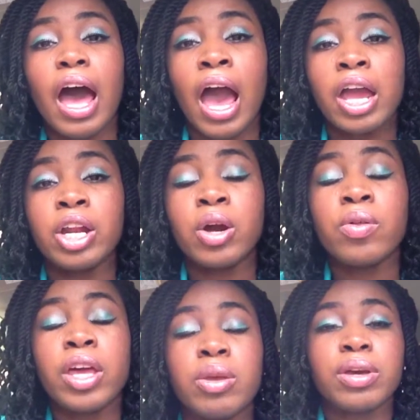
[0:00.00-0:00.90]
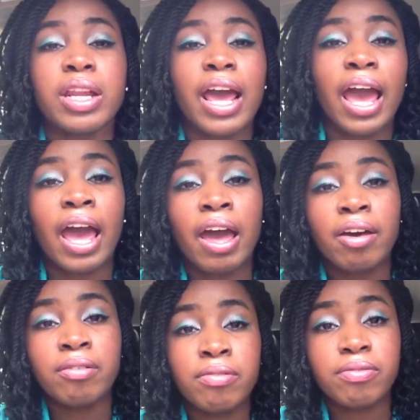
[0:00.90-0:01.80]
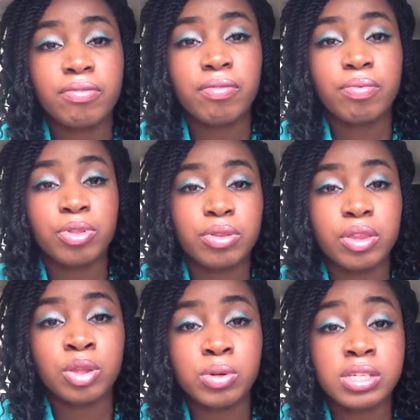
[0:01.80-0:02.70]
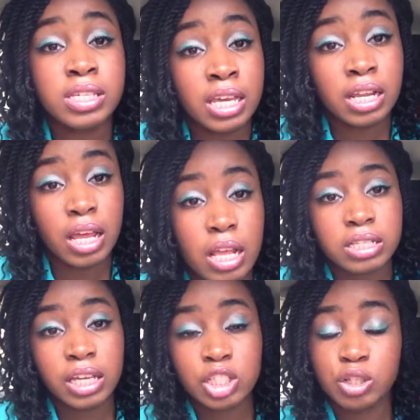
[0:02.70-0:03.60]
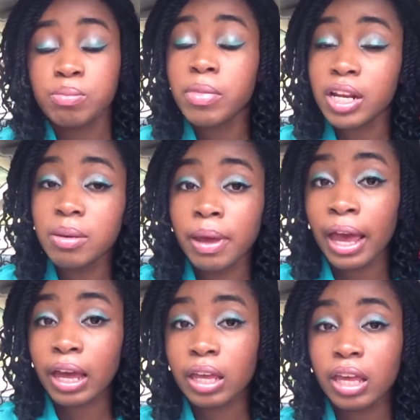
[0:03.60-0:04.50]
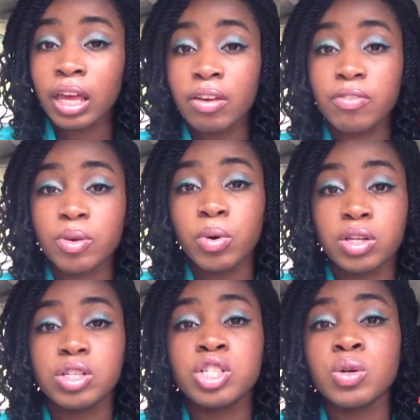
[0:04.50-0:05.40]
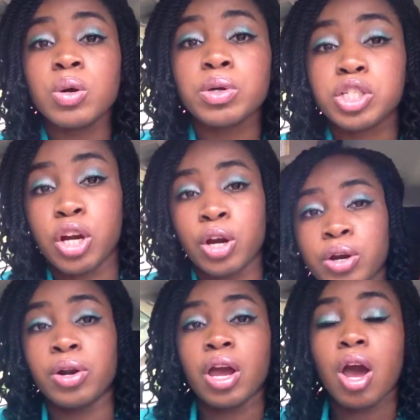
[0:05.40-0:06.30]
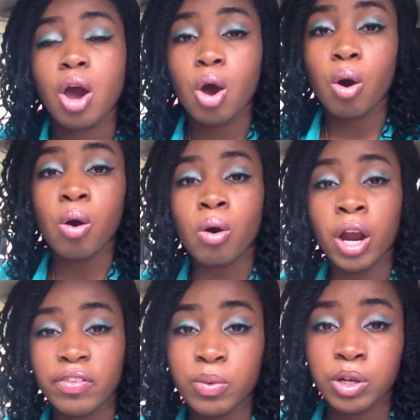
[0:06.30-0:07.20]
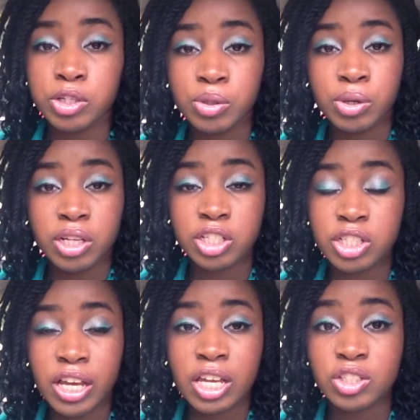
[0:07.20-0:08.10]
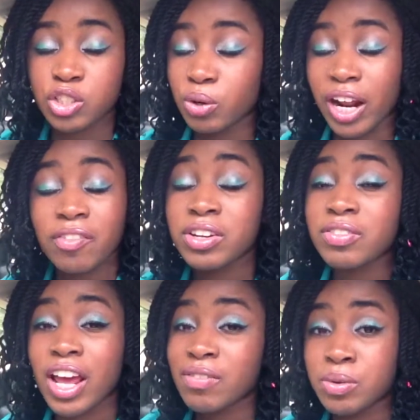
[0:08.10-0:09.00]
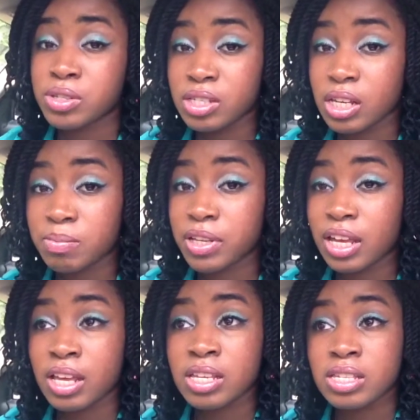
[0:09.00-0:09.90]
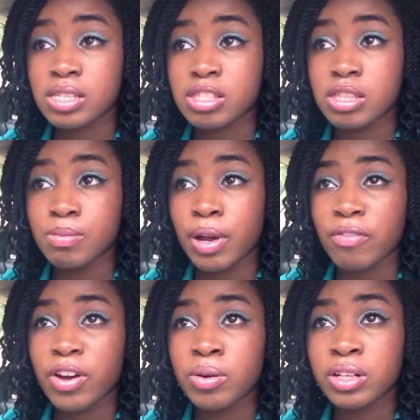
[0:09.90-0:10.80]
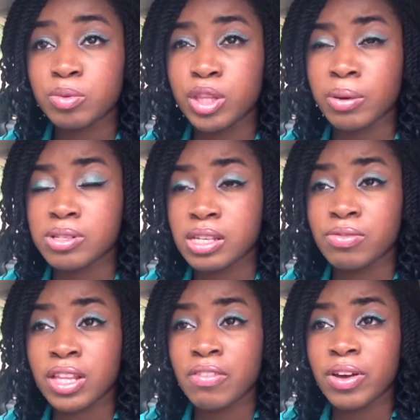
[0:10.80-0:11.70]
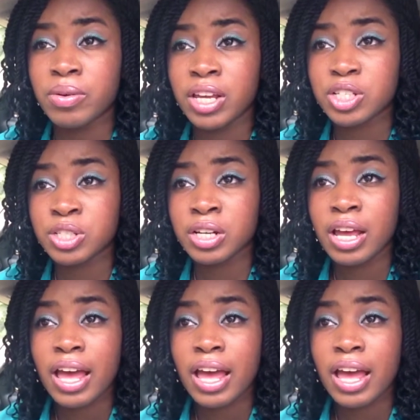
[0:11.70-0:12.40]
I know that you can have the receipt to get your money back if you want to do a return, or if you want to do an exchange. You don't have to even have your receipt, because the receipt for that foundation,